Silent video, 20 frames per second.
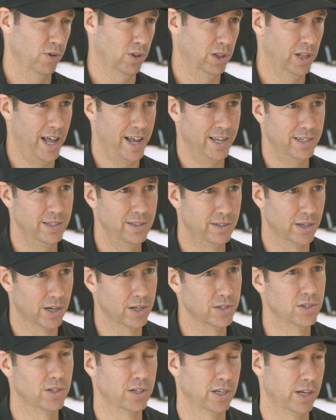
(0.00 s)
For the last
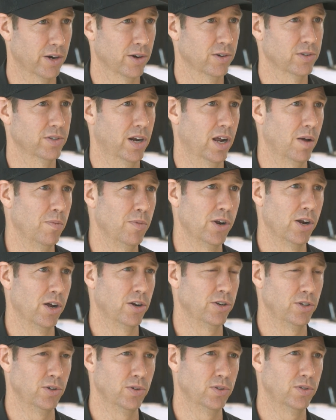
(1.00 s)
dozen years that I've been
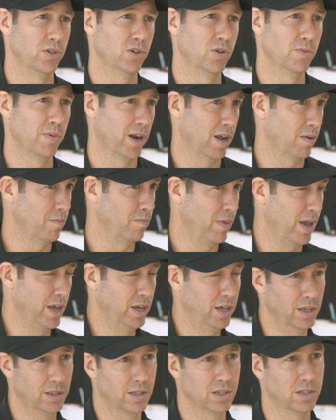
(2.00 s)
on YouTube and I'm
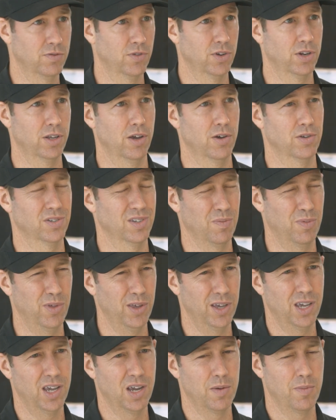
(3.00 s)
making these videos, I'm
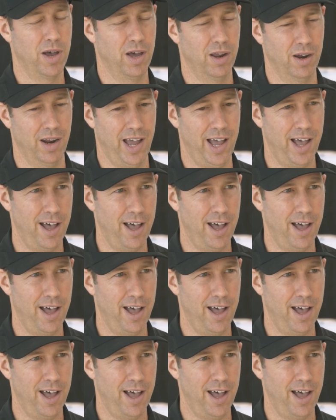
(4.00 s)
thinking about